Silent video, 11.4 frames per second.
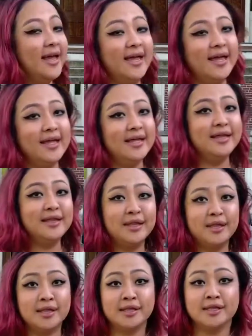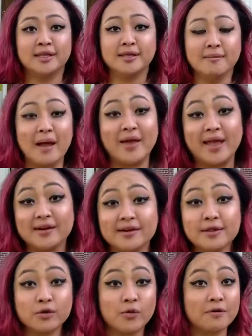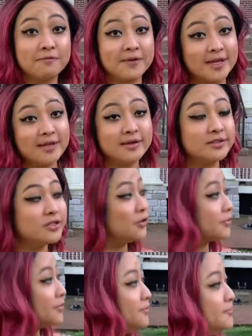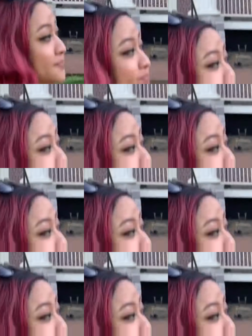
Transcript: it's about 800 square feet total,